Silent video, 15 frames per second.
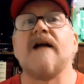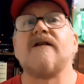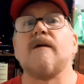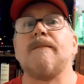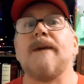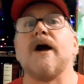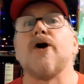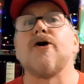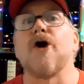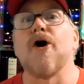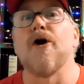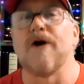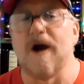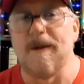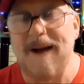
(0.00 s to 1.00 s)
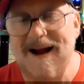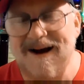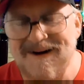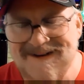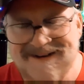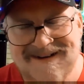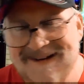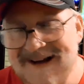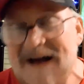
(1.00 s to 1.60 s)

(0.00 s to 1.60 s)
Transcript: a bigger turd come out.